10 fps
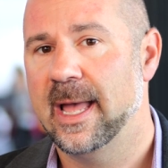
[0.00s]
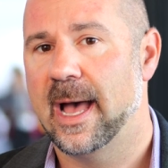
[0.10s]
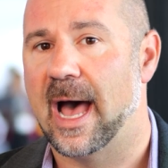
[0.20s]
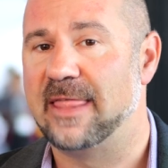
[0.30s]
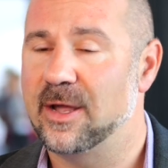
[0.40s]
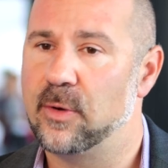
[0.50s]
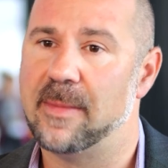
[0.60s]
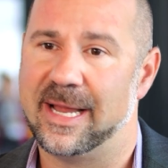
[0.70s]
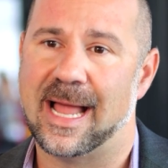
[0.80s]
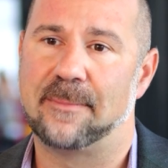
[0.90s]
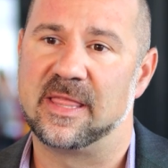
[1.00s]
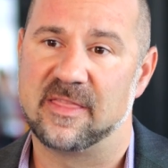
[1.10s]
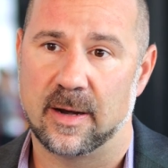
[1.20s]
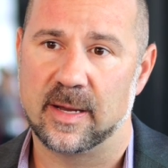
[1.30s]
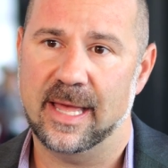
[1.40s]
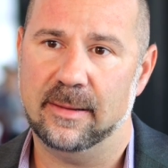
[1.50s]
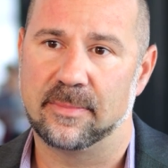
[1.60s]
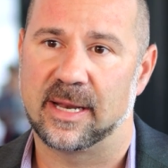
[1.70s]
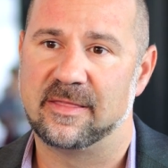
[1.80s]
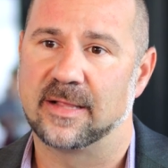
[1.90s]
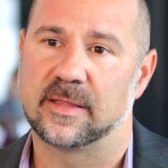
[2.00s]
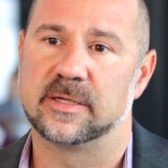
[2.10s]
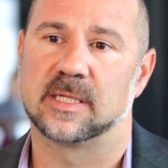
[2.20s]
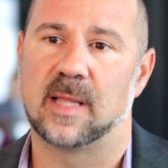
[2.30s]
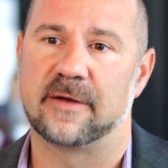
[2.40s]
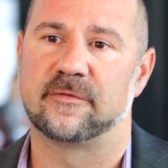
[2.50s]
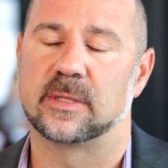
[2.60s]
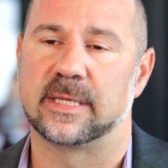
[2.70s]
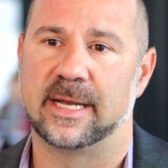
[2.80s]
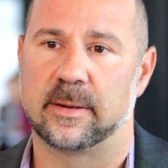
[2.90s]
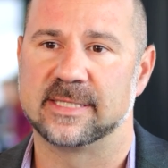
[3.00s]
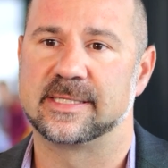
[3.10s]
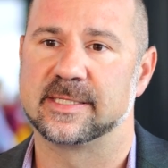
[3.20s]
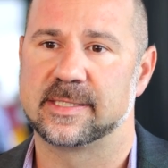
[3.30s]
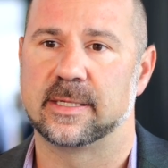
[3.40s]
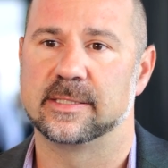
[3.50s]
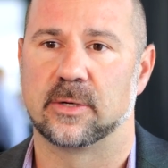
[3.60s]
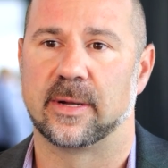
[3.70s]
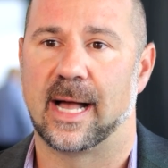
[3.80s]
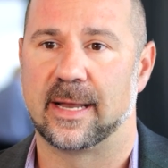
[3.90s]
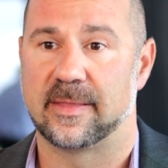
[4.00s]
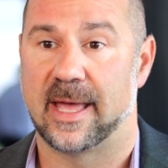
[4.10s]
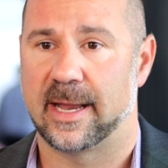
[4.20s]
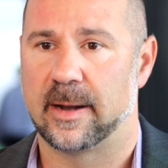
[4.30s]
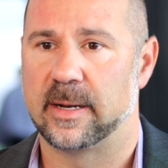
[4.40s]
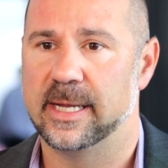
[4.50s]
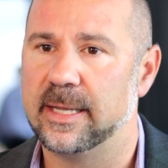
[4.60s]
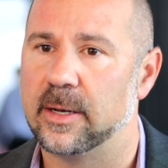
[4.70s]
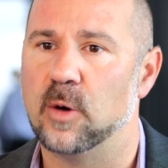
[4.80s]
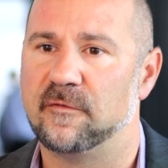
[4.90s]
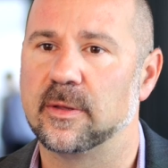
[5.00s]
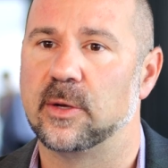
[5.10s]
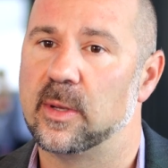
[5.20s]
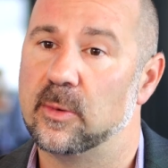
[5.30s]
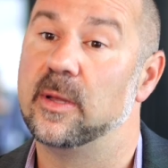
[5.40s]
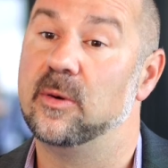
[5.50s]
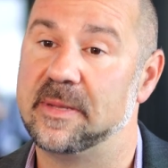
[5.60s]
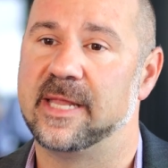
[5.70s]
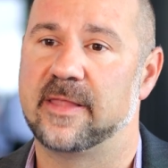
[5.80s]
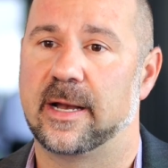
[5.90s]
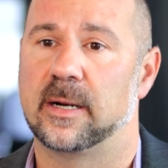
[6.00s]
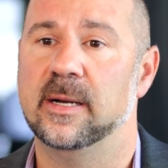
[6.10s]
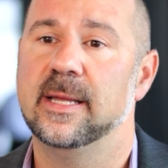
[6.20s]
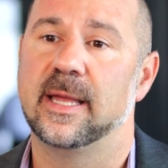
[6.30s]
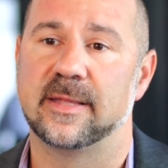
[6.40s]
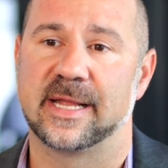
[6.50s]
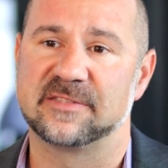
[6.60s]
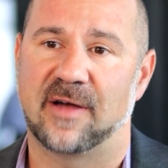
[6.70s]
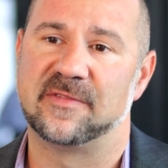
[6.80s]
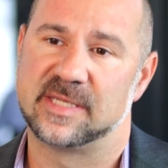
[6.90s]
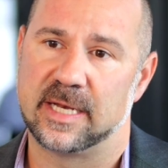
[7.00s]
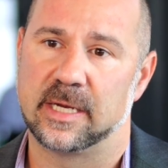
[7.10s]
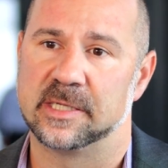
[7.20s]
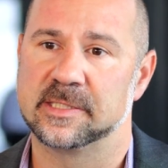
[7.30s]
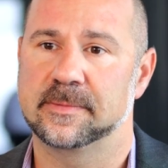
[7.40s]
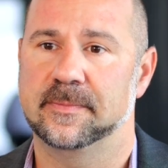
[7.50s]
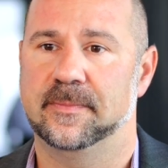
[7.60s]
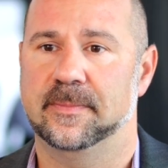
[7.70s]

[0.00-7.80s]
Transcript: I think we might not be there yet, but I think that there's a lot of really interesting studies going on in that area, and hopefully we will be there in the next 5 to 10 years.